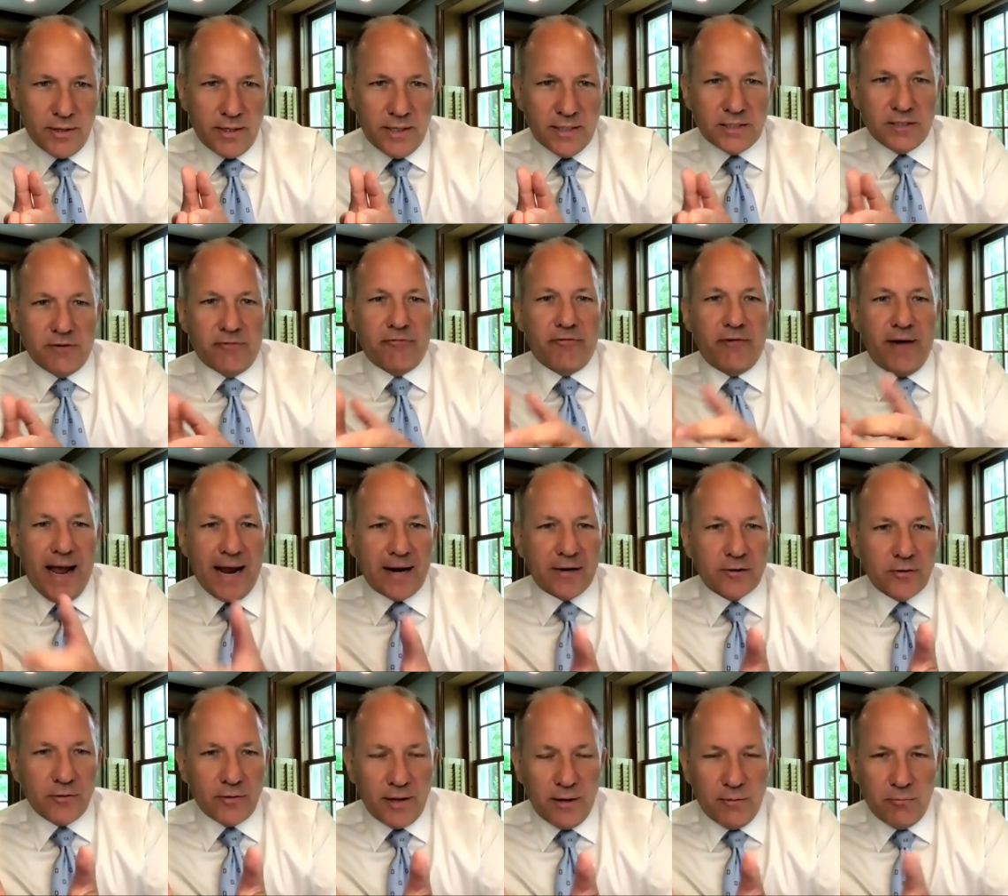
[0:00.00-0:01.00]
is a
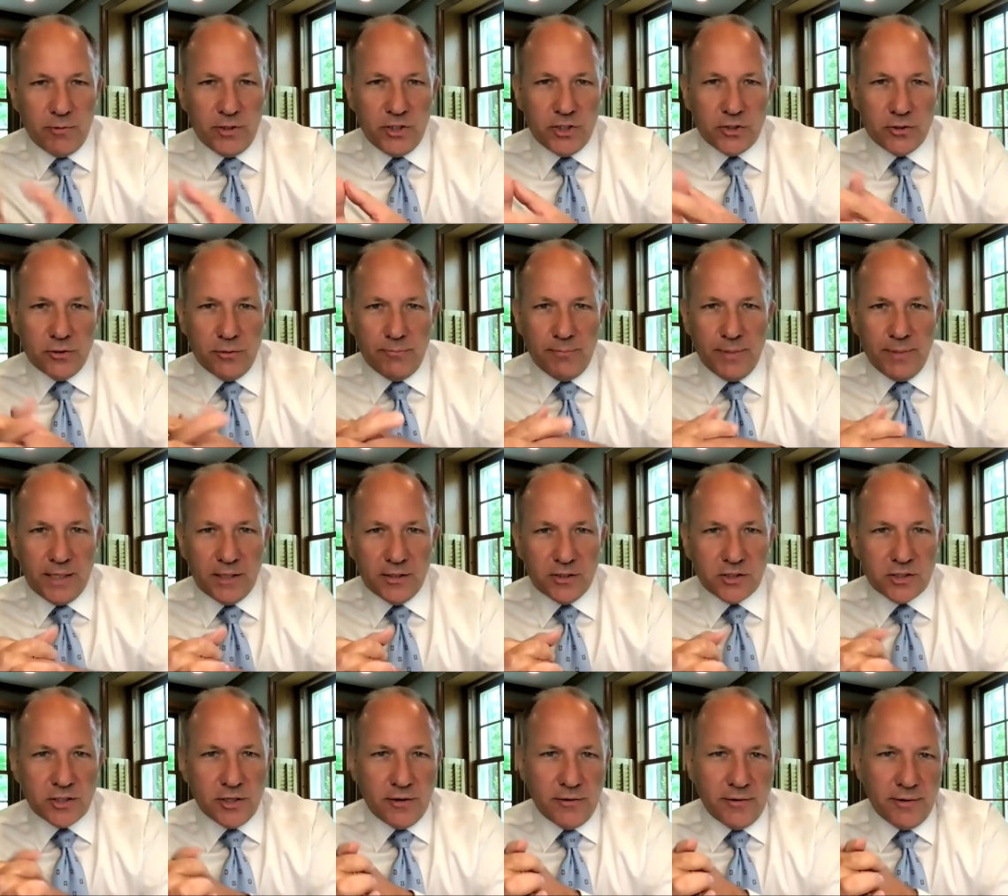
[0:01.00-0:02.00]
factor that we should be
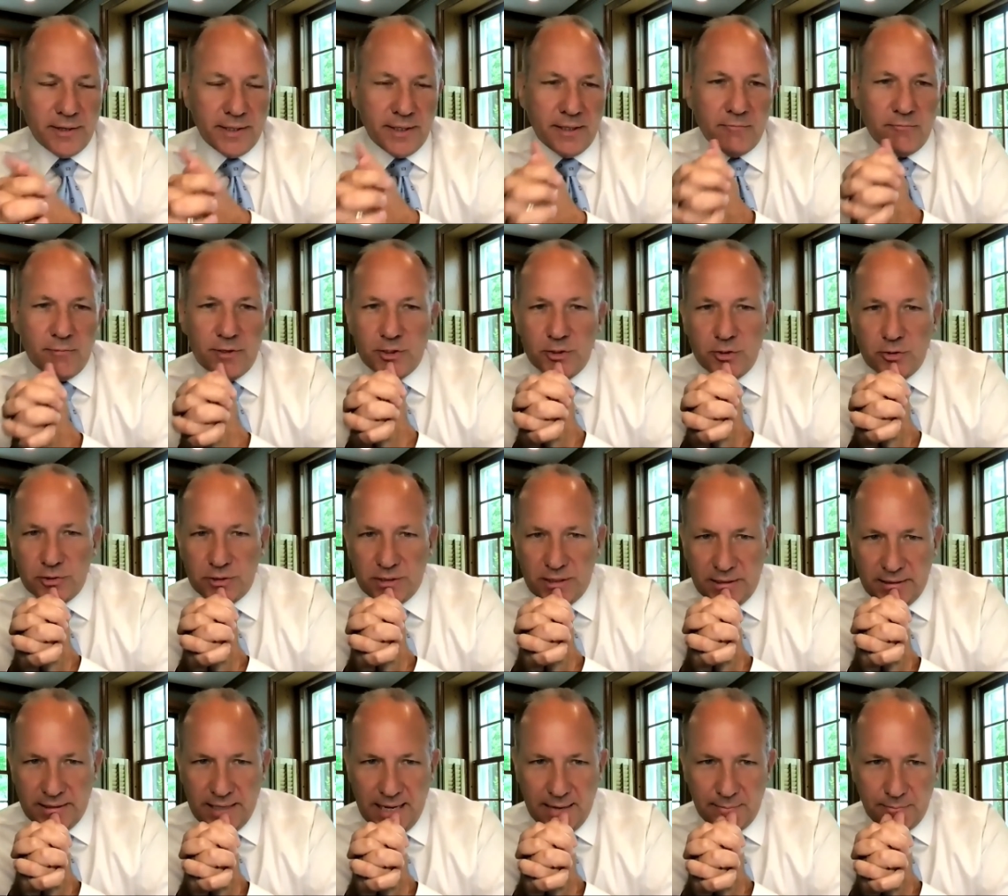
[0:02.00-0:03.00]
considering in
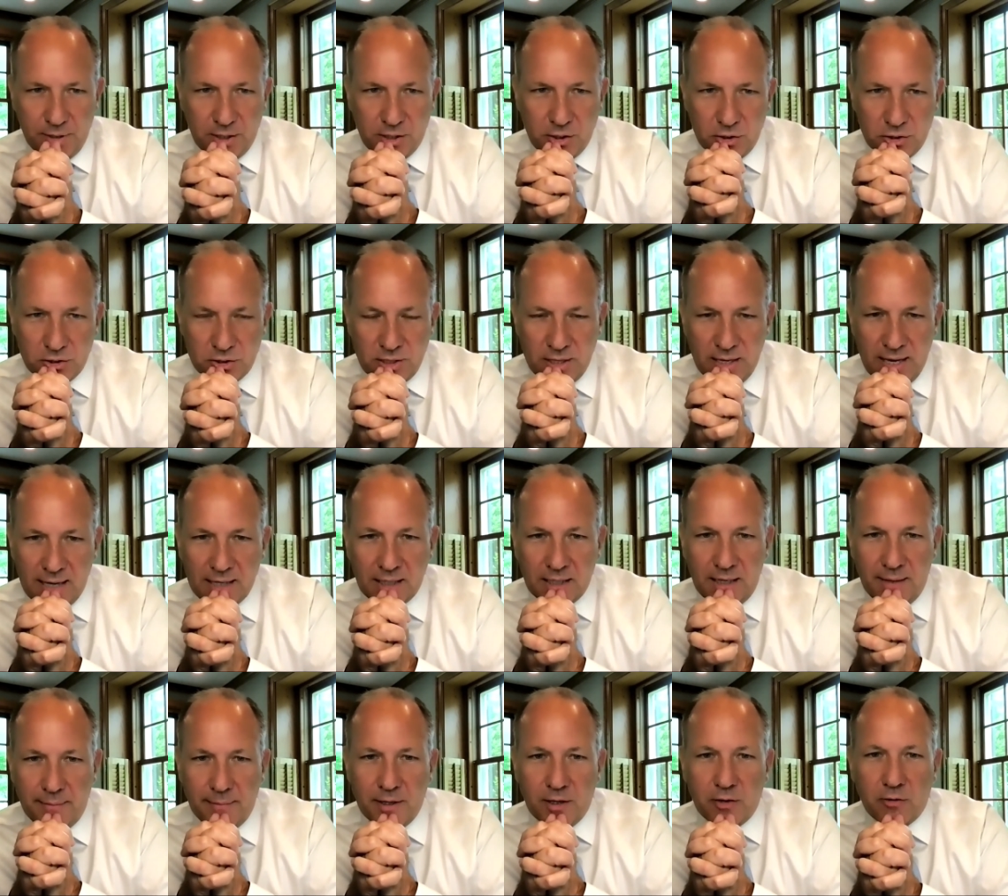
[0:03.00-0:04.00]
reducing debt? Because the
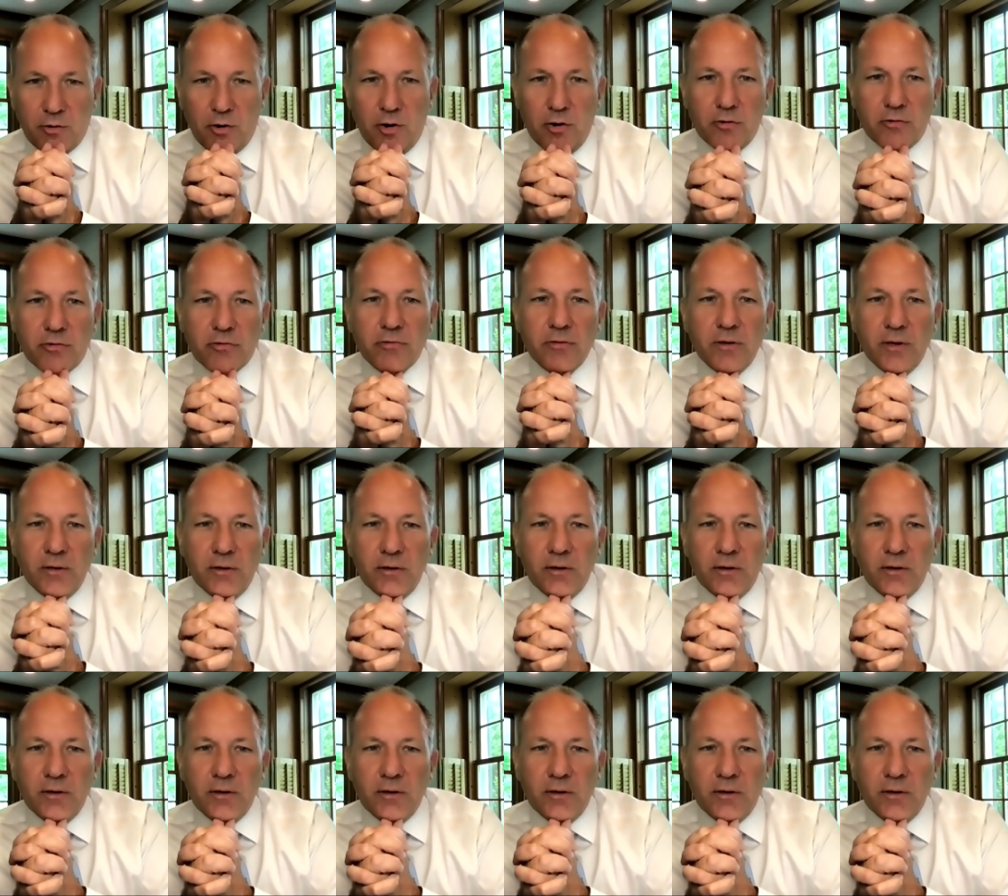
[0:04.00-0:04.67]
economic growth